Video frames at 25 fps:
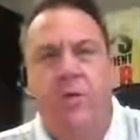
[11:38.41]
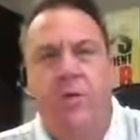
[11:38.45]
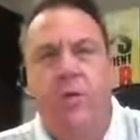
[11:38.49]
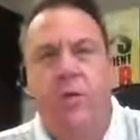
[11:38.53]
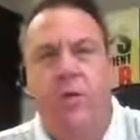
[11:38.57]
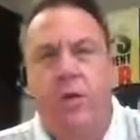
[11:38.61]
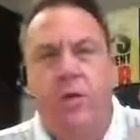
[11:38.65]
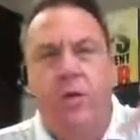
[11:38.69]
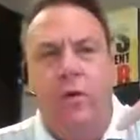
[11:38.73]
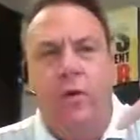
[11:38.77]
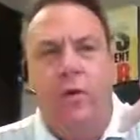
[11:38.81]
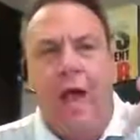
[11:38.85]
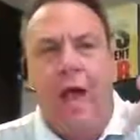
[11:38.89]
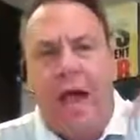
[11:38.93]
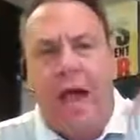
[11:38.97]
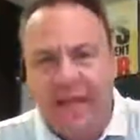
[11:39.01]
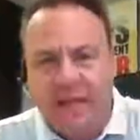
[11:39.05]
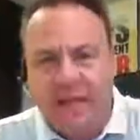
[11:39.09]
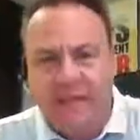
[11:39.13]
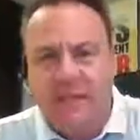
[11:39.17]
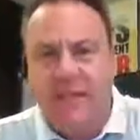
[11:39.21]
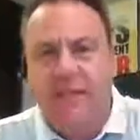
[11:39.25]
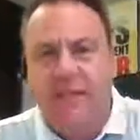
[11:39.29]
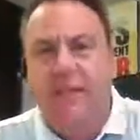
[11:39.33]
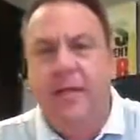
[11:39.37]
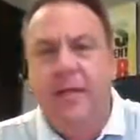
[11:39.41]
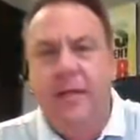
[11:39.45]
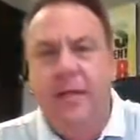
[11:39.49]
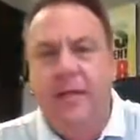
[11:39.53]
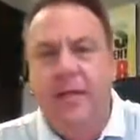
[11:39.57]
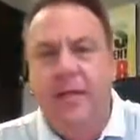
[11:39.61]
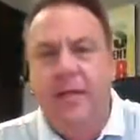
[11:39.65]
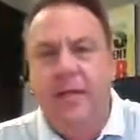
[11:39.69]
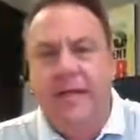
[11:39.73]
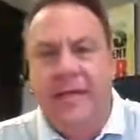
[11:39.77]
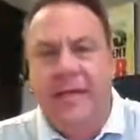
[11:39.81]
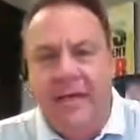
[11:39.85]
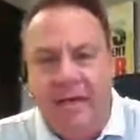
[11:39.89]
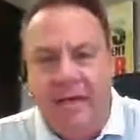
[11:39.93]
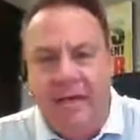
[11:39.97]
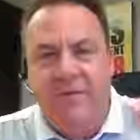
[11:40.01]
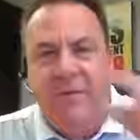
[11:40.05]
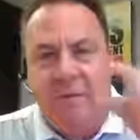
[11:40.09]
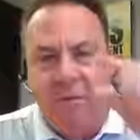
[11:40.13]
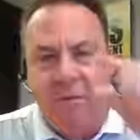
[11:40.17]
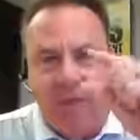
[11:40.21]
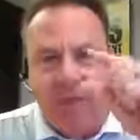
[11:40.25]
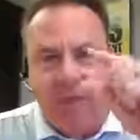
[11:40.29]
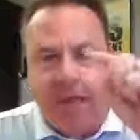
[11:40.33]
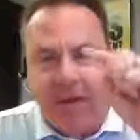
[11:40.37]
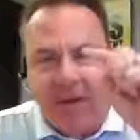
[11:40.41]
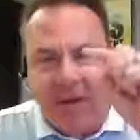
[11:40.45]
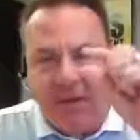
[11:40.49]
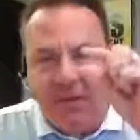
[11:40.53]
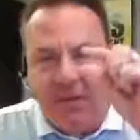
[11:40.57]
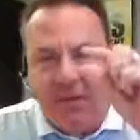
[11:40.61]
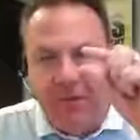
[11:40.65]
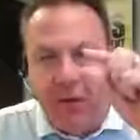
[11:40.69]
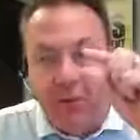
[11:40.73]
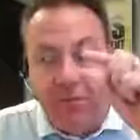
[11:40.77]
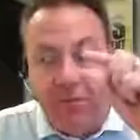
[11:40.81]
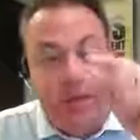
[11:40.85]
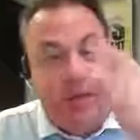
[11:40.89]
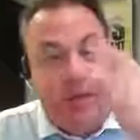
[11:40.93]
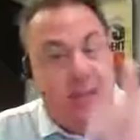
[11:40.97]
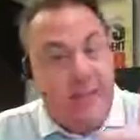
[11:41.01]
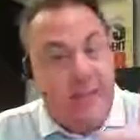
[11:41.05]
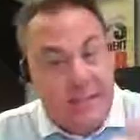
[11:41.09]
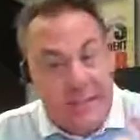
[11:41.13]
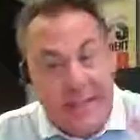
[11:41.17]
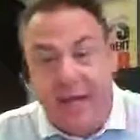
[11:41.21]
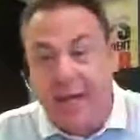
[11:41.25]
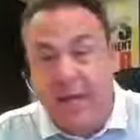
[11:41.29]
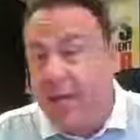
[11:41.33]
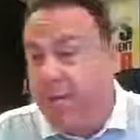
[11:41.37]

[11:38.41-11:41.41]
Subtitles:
who hasn't given me a few minutes.